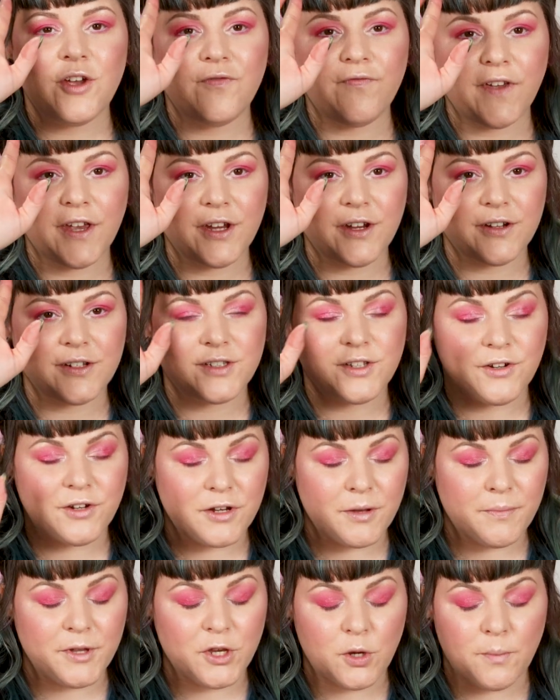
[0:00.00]
fingers are
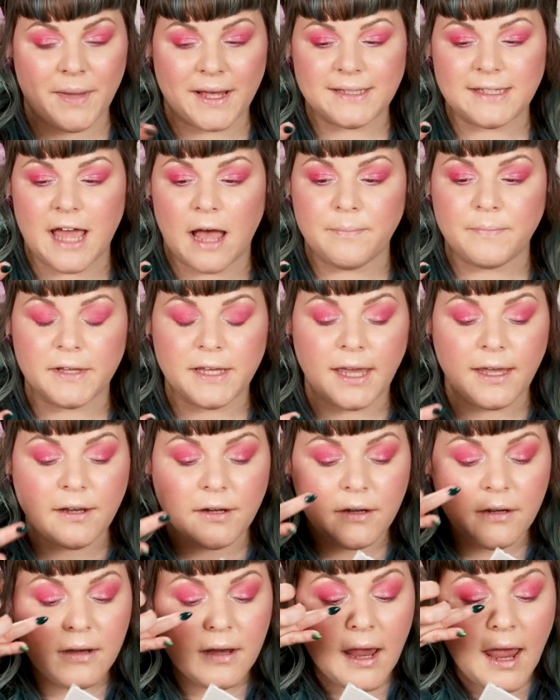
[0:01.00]
gonna be your best applicator,